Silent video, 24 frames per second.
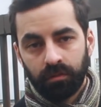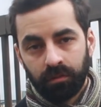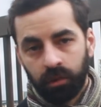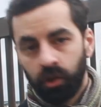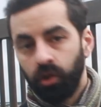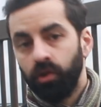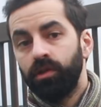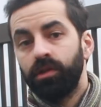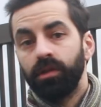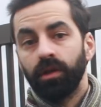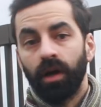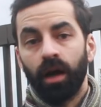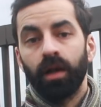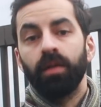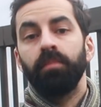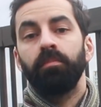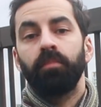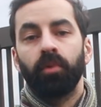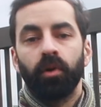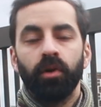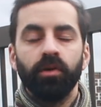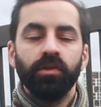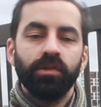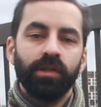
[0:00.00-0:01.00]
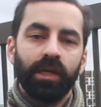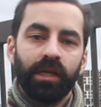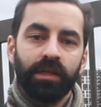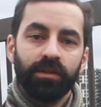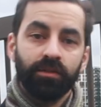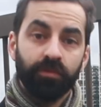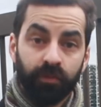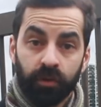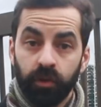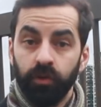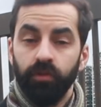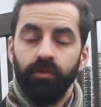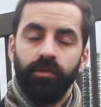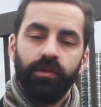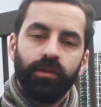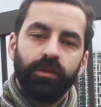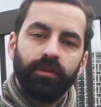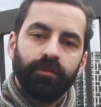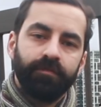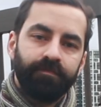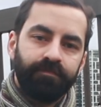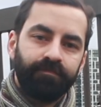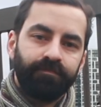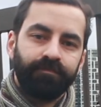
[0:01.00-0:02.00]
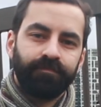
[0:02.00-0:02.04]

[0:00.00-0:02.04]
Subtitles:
good, unprocessed foods.